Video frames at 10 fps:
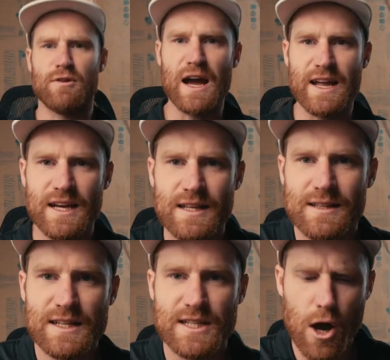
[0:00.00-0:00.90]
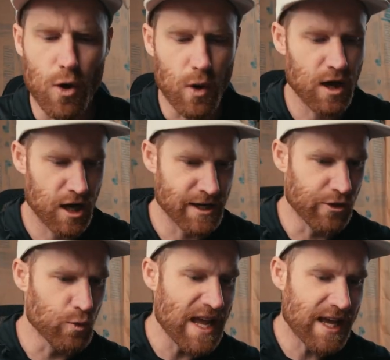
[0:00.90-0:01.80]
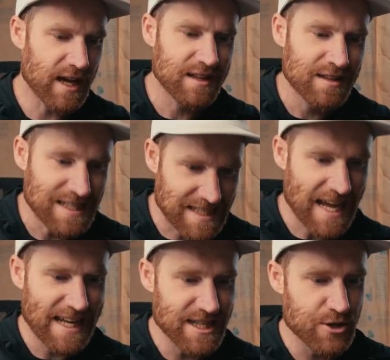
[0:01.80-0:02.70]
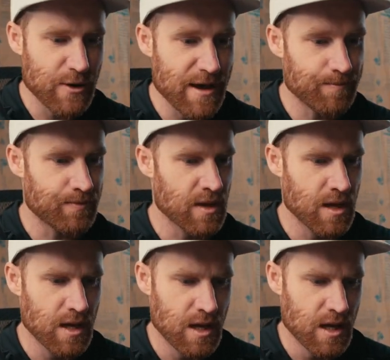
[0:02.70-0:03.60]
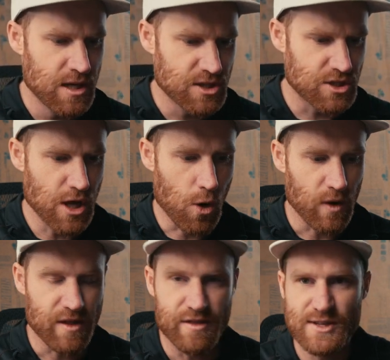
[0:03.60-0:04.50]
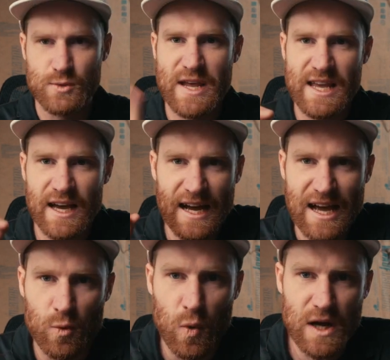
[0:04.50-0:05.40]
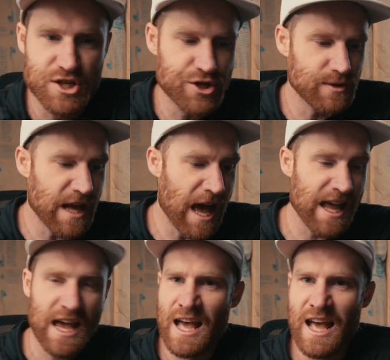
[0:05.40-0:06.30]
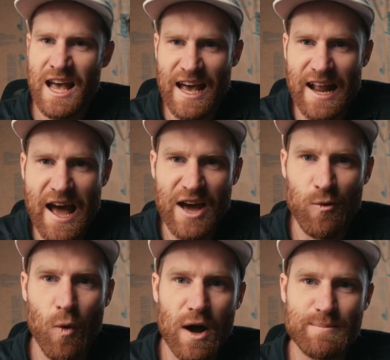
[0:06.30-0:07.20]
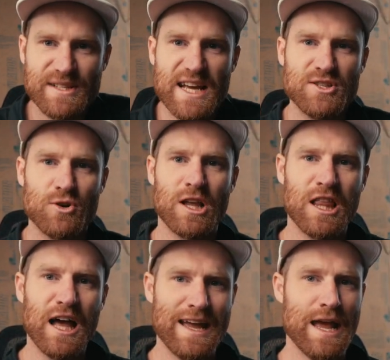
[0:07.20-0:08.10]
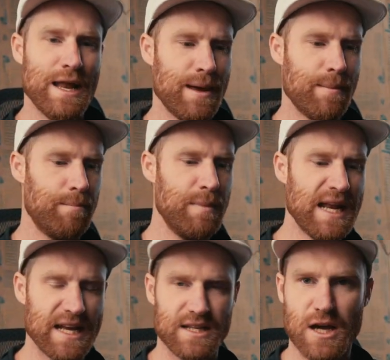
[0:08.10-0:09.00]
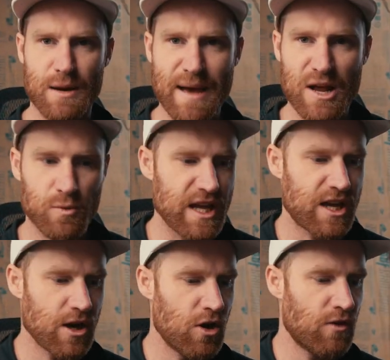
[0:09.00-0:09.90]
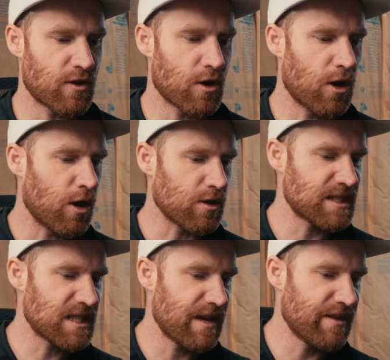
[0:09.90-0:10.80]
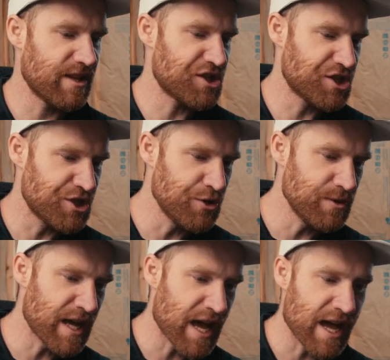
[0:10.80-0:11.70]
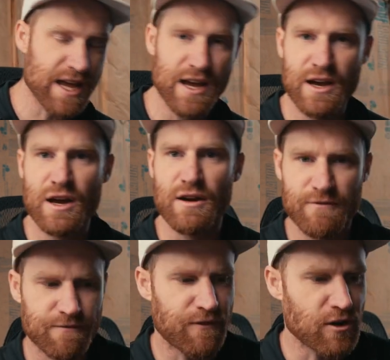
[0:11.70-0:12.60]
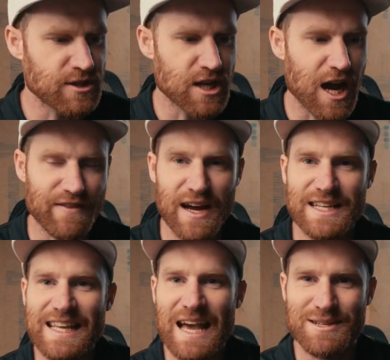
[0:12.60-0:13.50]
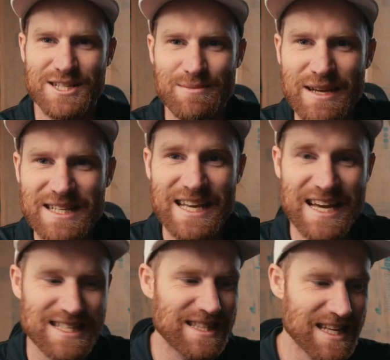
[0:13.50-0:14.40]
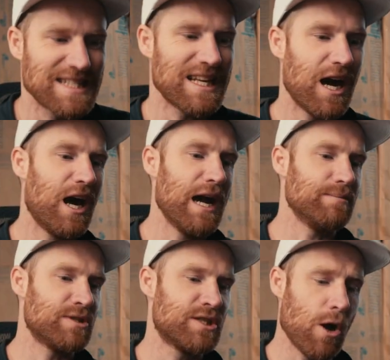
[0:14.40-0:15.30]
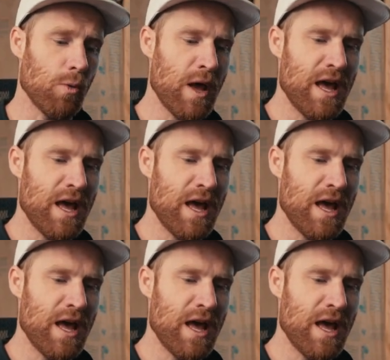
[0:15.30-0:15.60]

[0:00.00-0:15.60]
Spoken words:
right, let's go. Another week, let's get into it. So this week I had one shoot day and I had one potential client meeting. Not a bad week overall. Let's dive into this shoot day. First off, I did catch some BTS this time. So